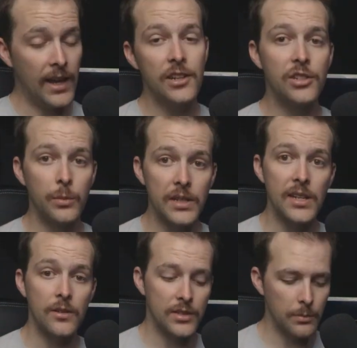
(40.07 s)
They actually
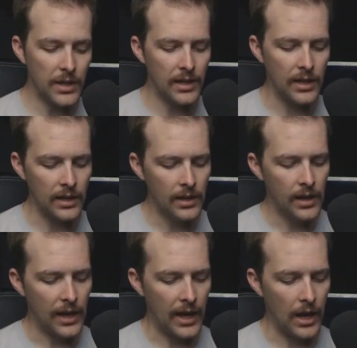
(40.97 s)
reached out to me,
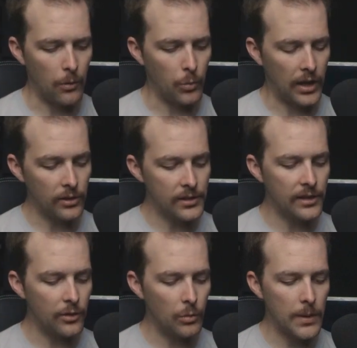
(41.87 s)
and when I looked
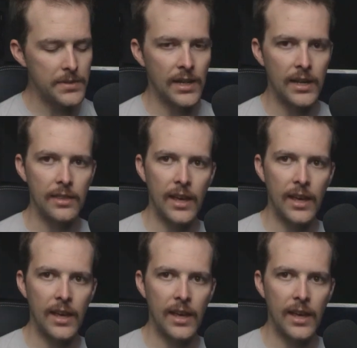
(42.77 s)
at their website,